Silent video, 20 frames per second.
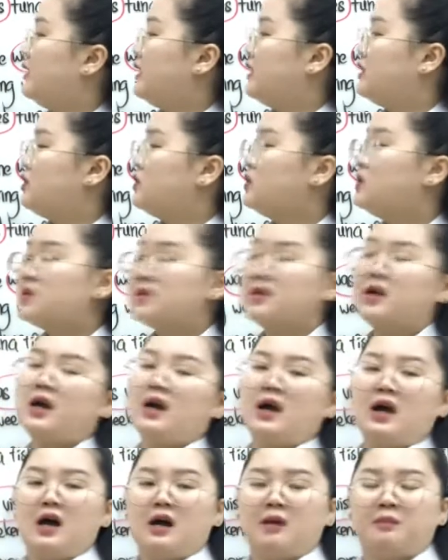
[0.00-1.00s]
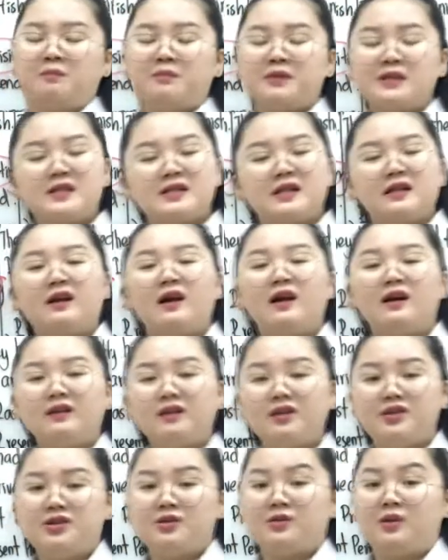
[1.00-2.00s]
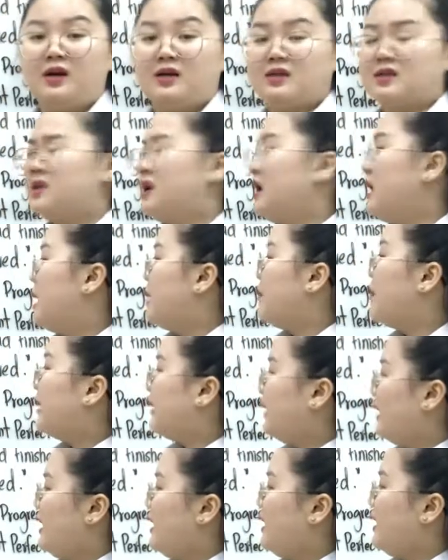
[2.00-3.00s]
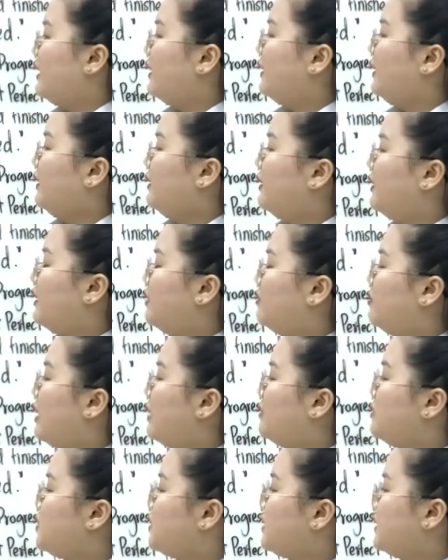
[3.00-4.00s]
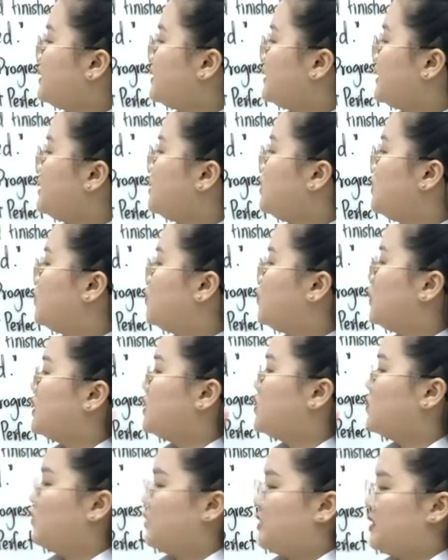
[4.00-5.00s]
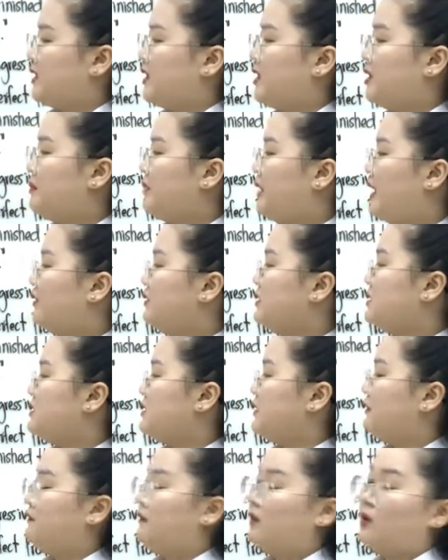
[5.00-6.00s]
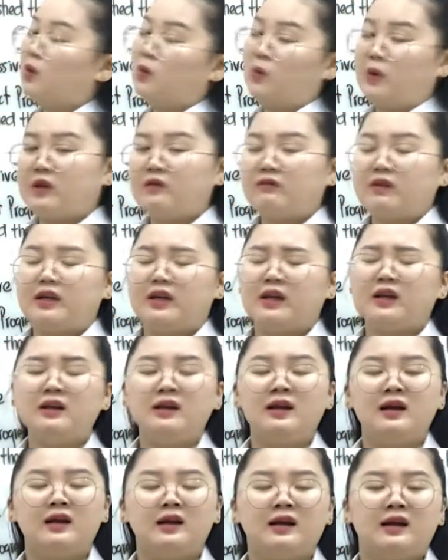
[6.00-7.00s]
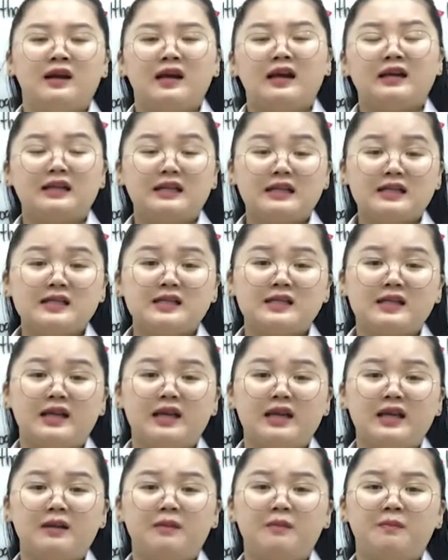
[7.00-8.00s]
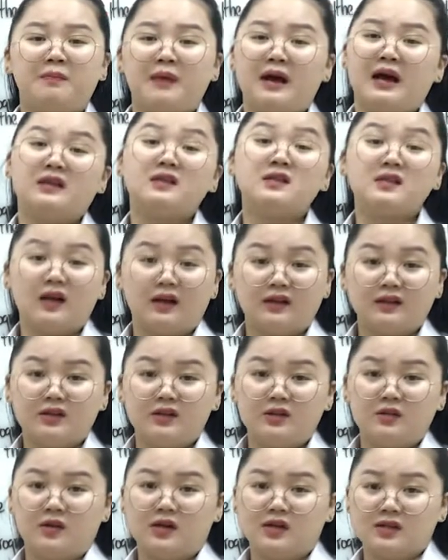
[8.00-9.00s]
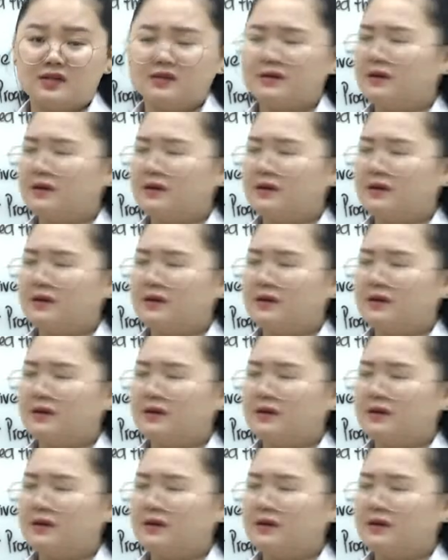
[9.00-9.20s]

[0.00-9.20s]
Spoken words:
they use present continuous. But here, as you can see, she was visiting Paris the following weekend. It is the past continuous.